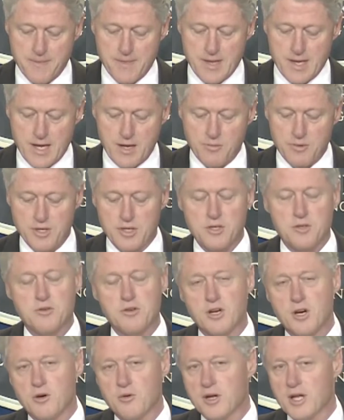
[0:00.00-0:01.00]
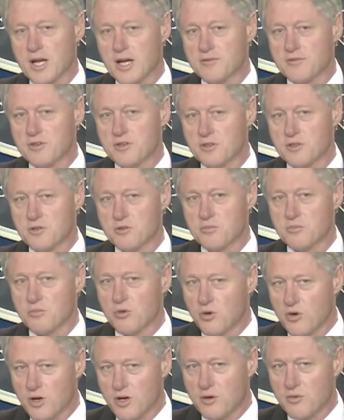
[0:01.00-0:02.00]
And we do know we have to do
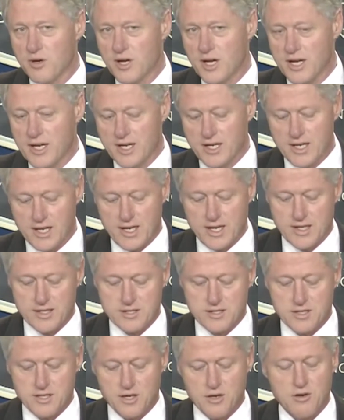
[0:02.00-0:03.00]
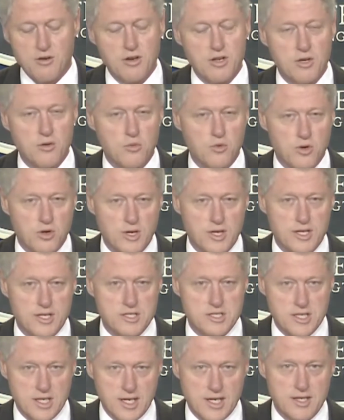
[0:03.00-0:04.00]
more to recognize the early warning
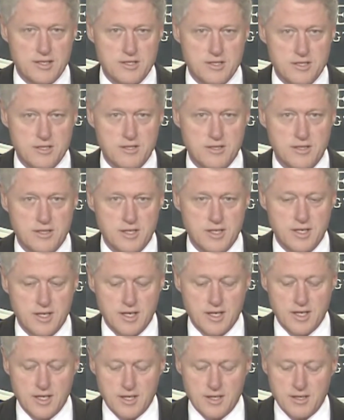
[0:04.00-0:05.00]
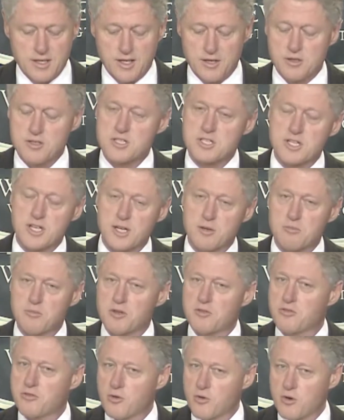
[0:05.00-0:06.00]
signs that are sent
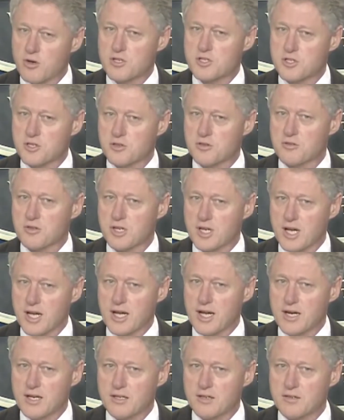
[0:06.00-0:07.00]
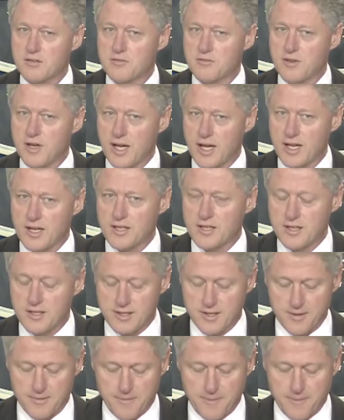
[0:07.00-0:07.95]
before children act violently.